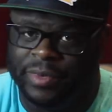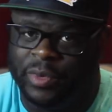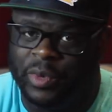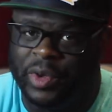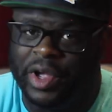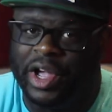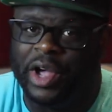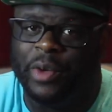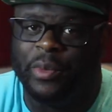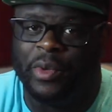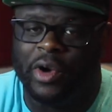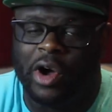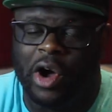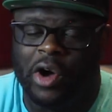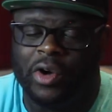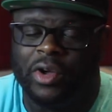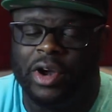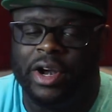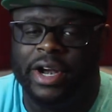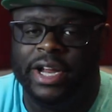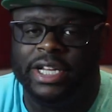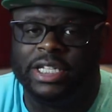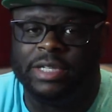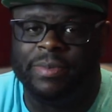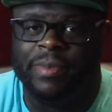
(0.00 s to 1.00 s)
we're all going to need
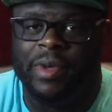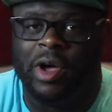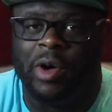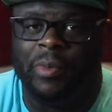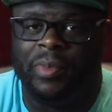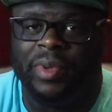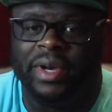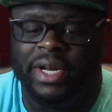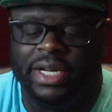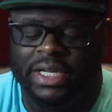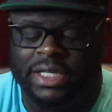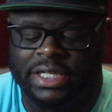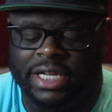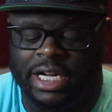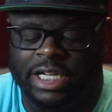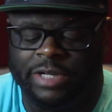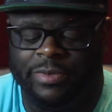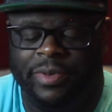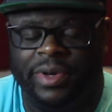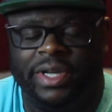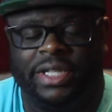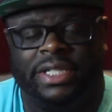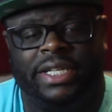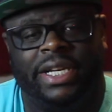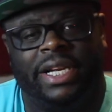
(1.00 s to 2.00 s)
some help in these times,
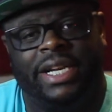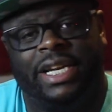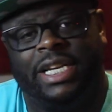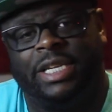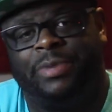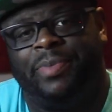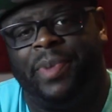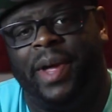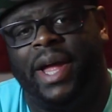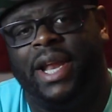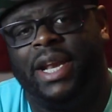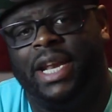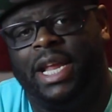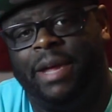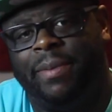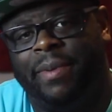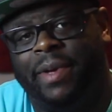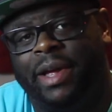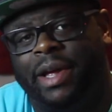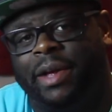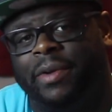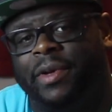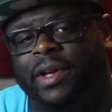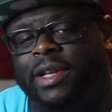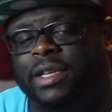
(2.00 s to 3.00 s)
especially in this pandemic,
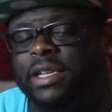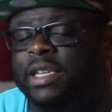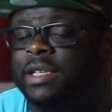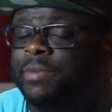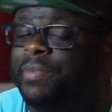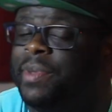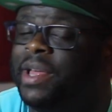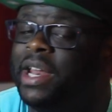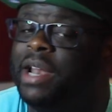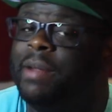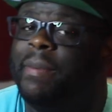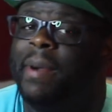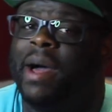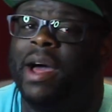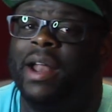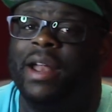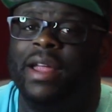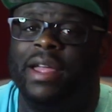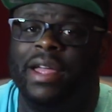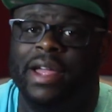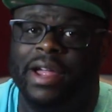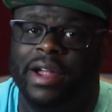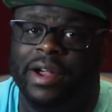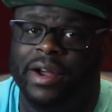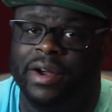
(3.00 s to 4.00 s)
because it's been about a
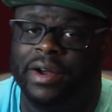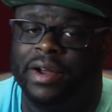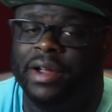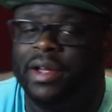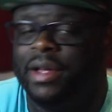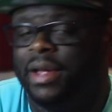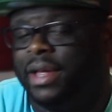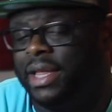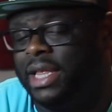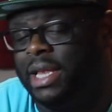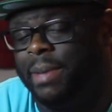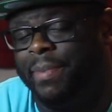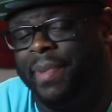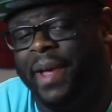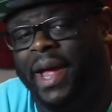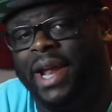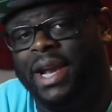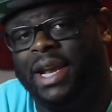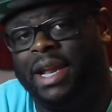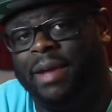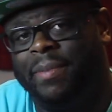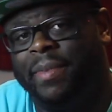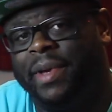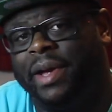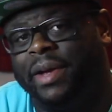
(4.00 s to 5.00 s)
year. The
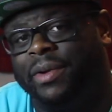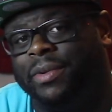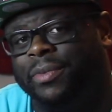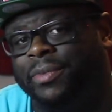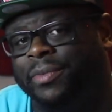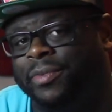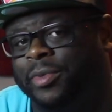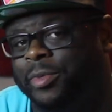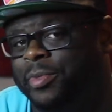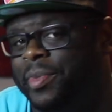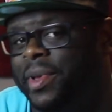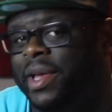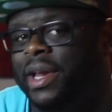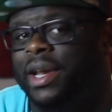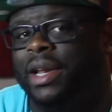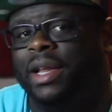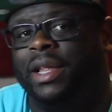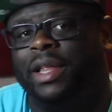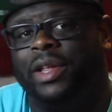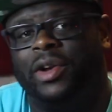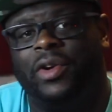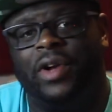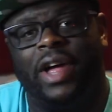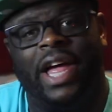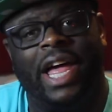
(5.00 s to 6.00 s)
pandemic has been a
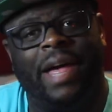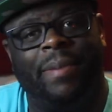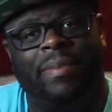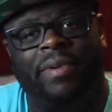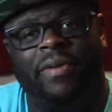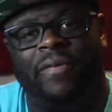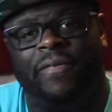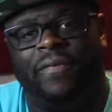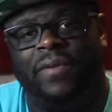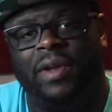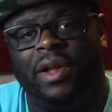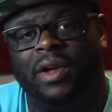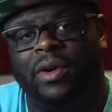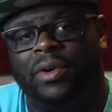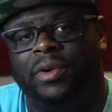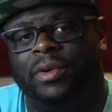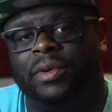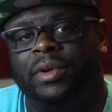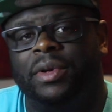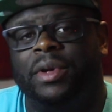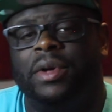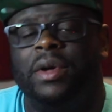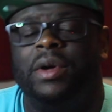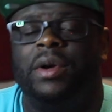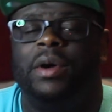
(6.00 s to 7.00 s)
little ebb and flow,
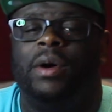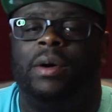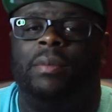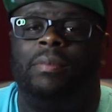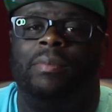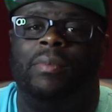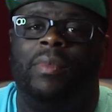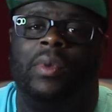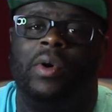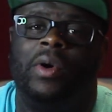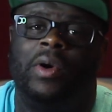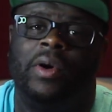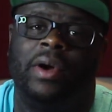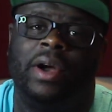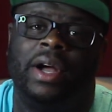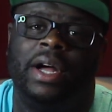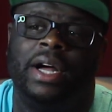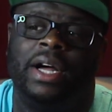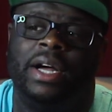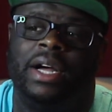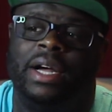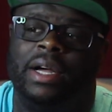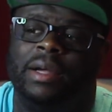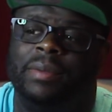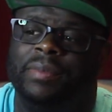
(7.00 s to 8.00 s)
more,
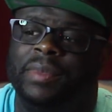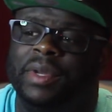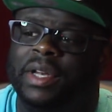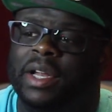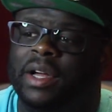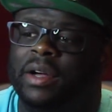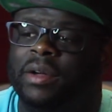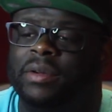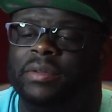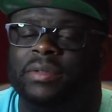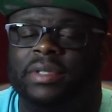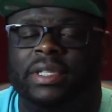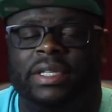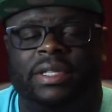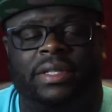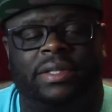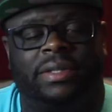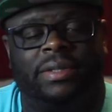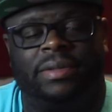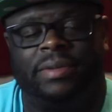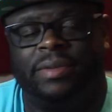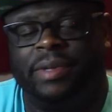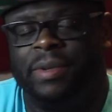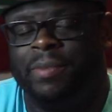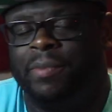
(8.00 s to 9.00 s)
just,
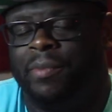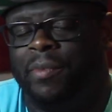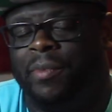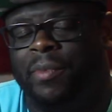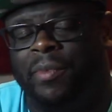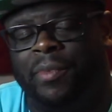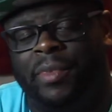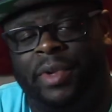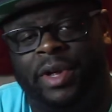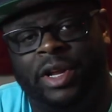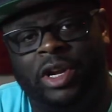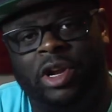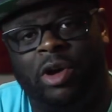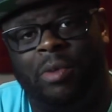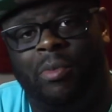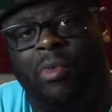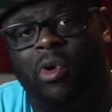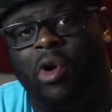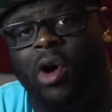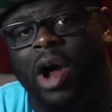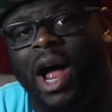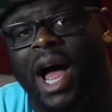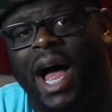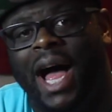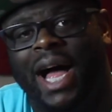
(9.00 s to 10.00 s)
more
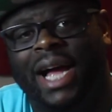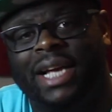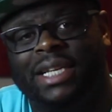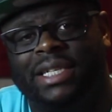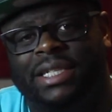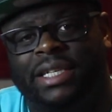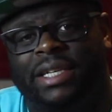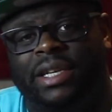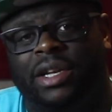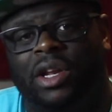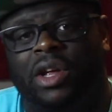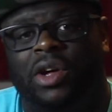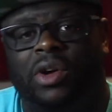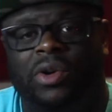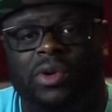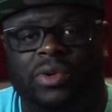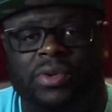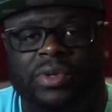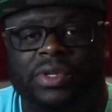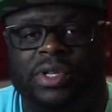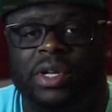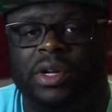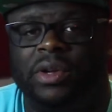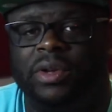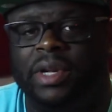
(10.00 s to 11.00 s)
highs than lows.
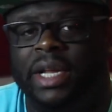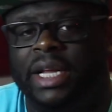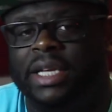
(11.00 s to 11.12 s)
So let's